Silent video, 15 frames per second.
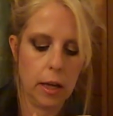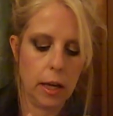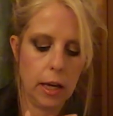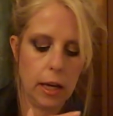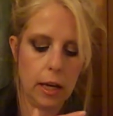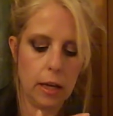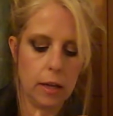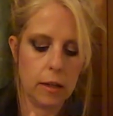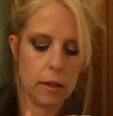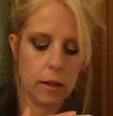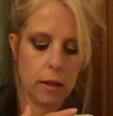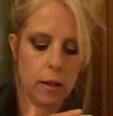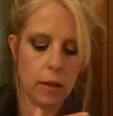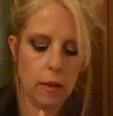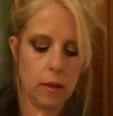and
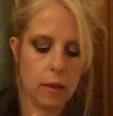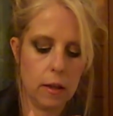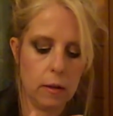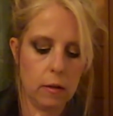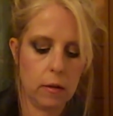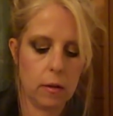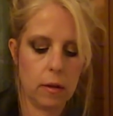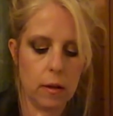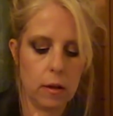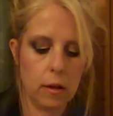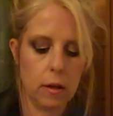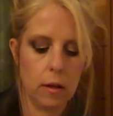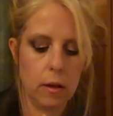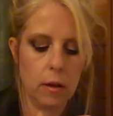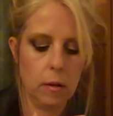this
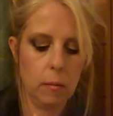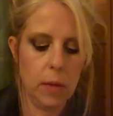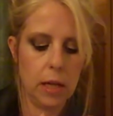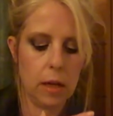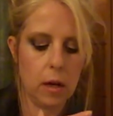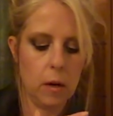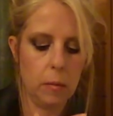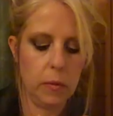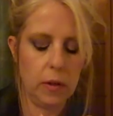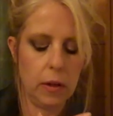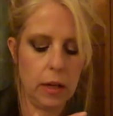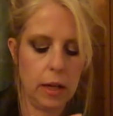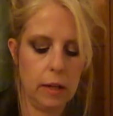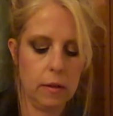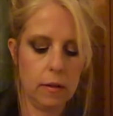becomes an
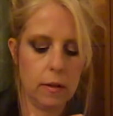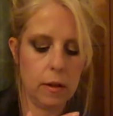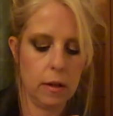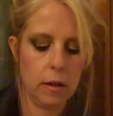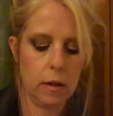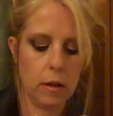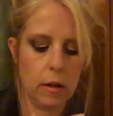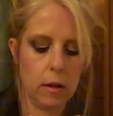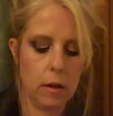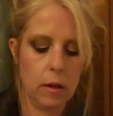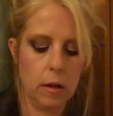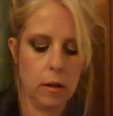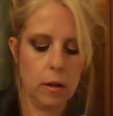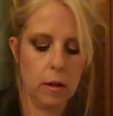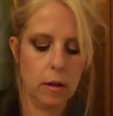instant
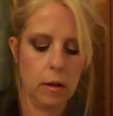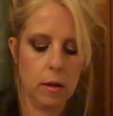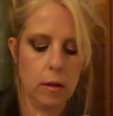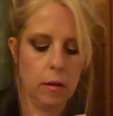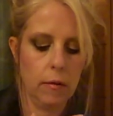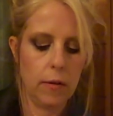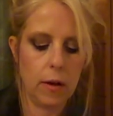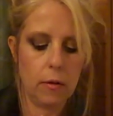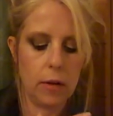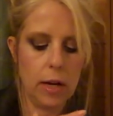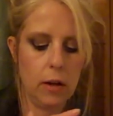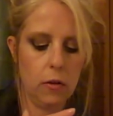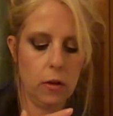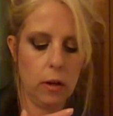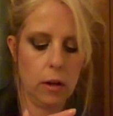
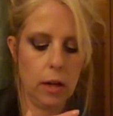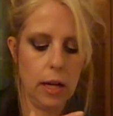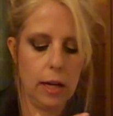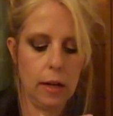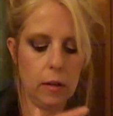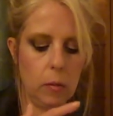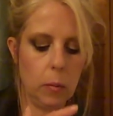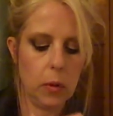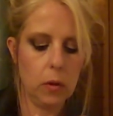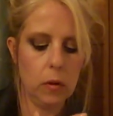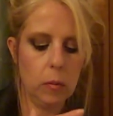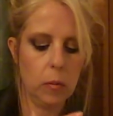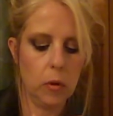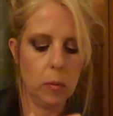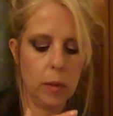foundation. And it's
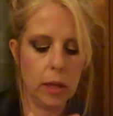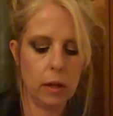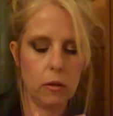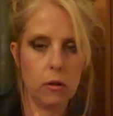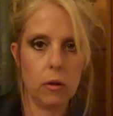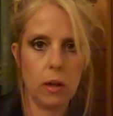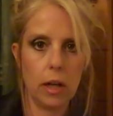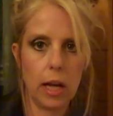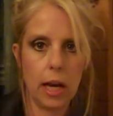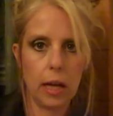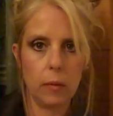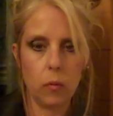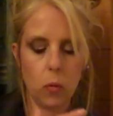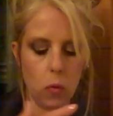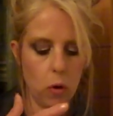buildable because you can
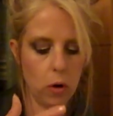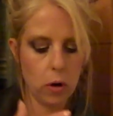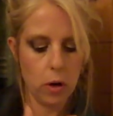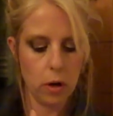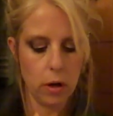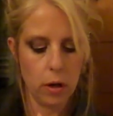add more